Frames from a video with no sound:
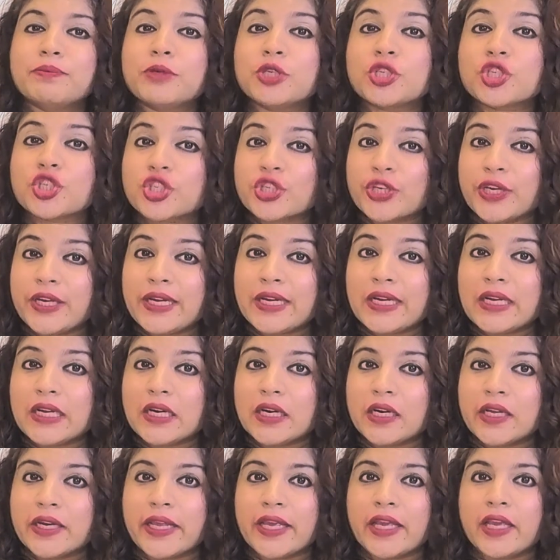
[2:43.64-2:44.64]
machine
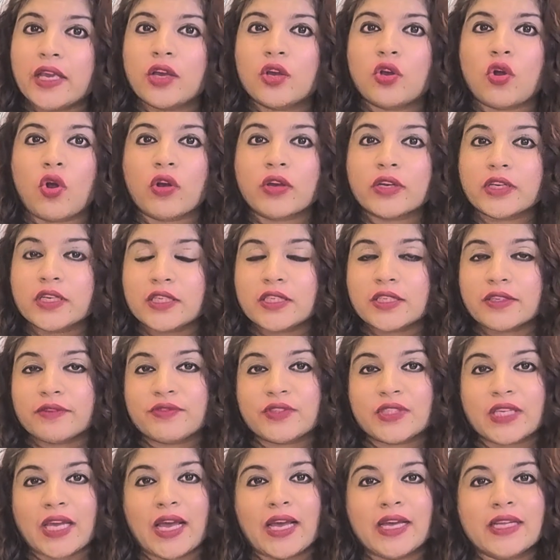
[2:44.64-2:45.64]
learning,
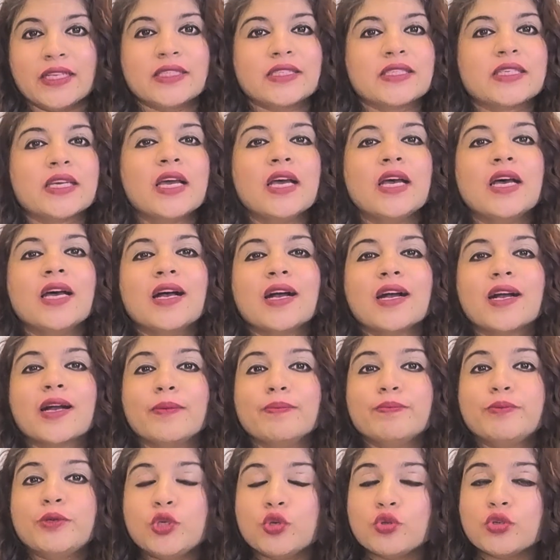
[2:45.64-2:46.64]
cognitive science,
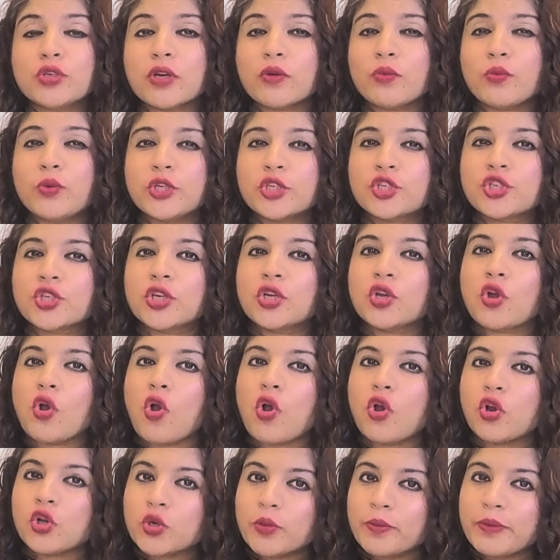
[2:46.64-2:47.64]
computer vision,
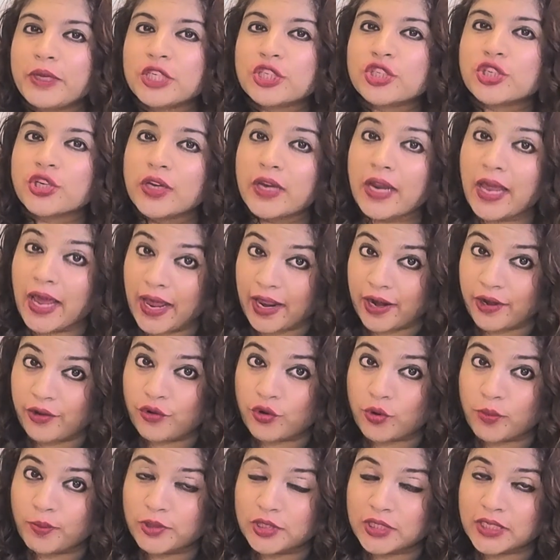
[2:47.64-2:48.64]
automation
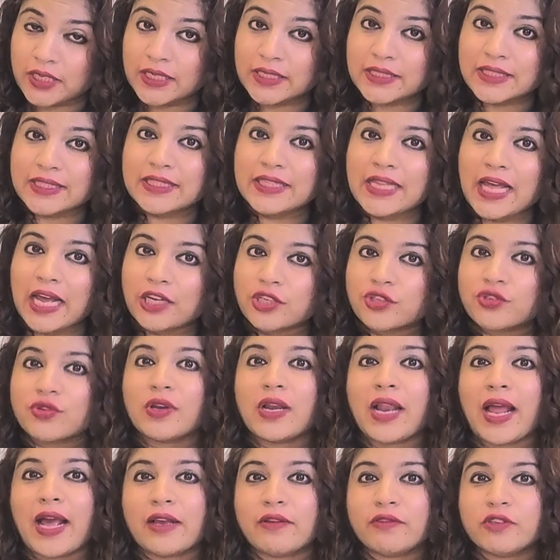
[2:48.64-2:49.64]
and robotics,
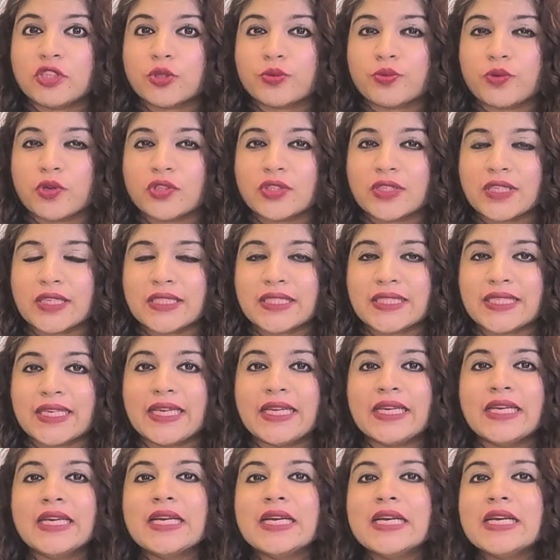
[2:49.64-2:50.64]
natural language
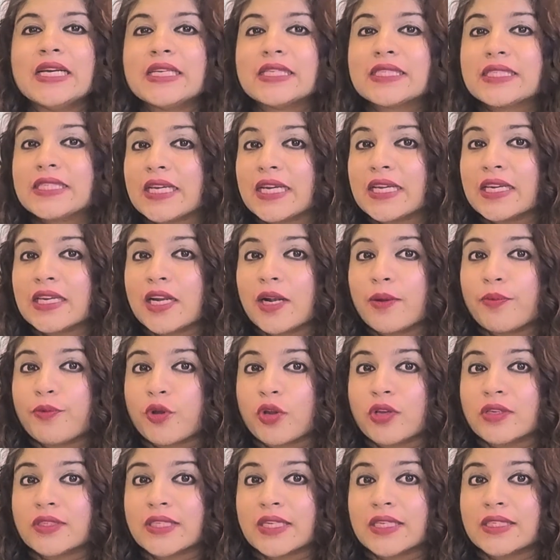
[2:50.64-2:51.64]
processing, signal
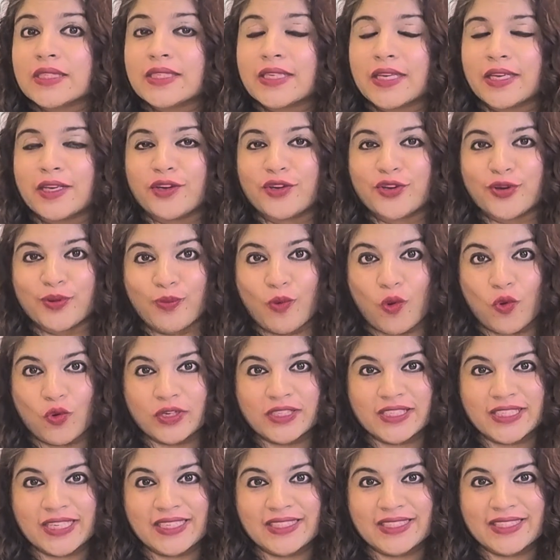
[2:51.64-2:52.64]
processing,
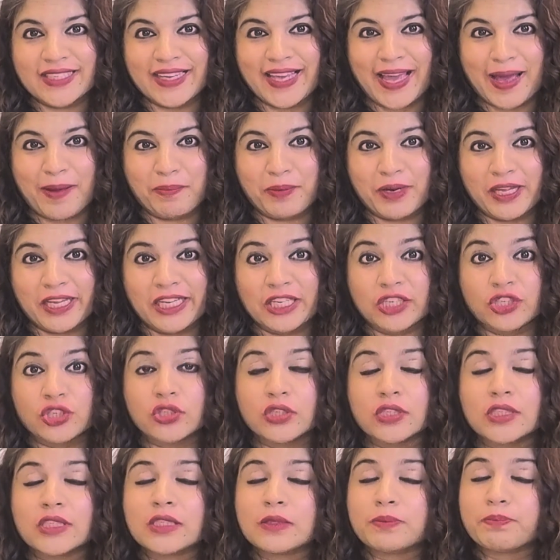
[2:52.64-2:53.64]
remote sensing
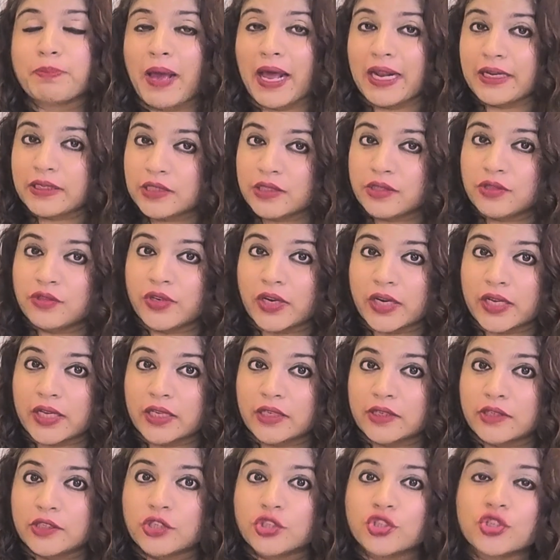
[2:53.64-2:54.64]
applications, pattern
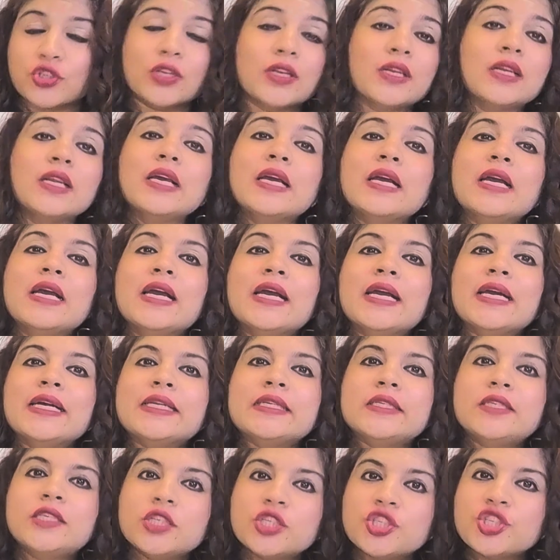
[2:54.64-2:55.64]
recognition,
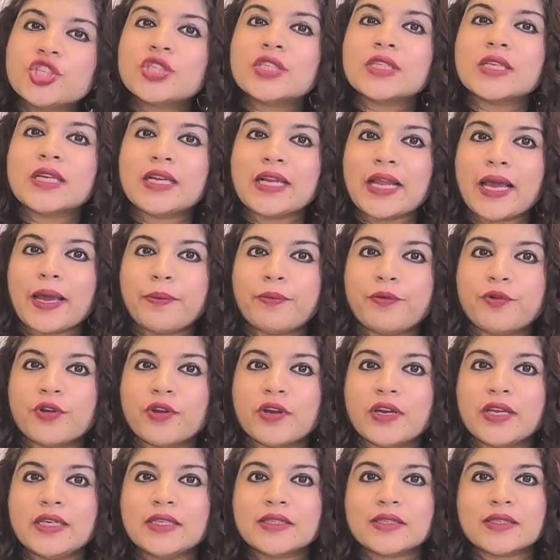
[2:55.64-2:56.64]
digital
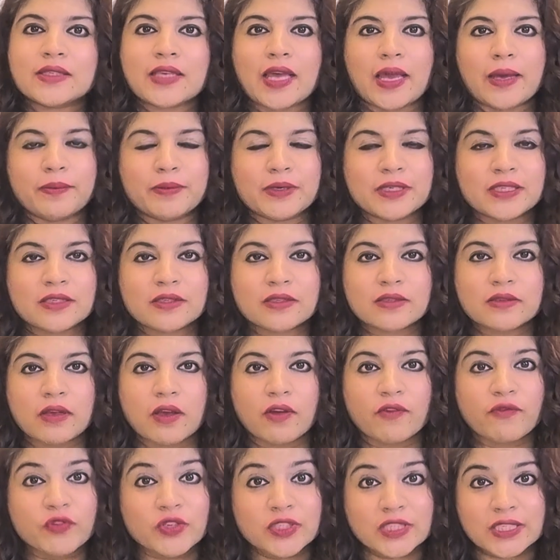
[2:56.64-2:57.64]
libraries, cyber
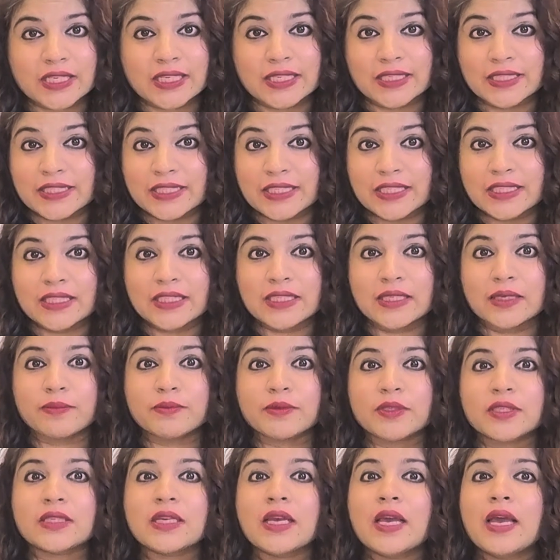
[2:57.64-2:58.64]
physical
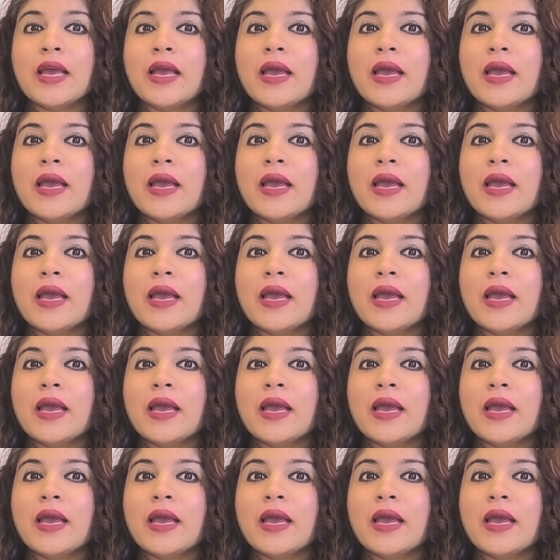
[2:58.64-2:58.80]
systems,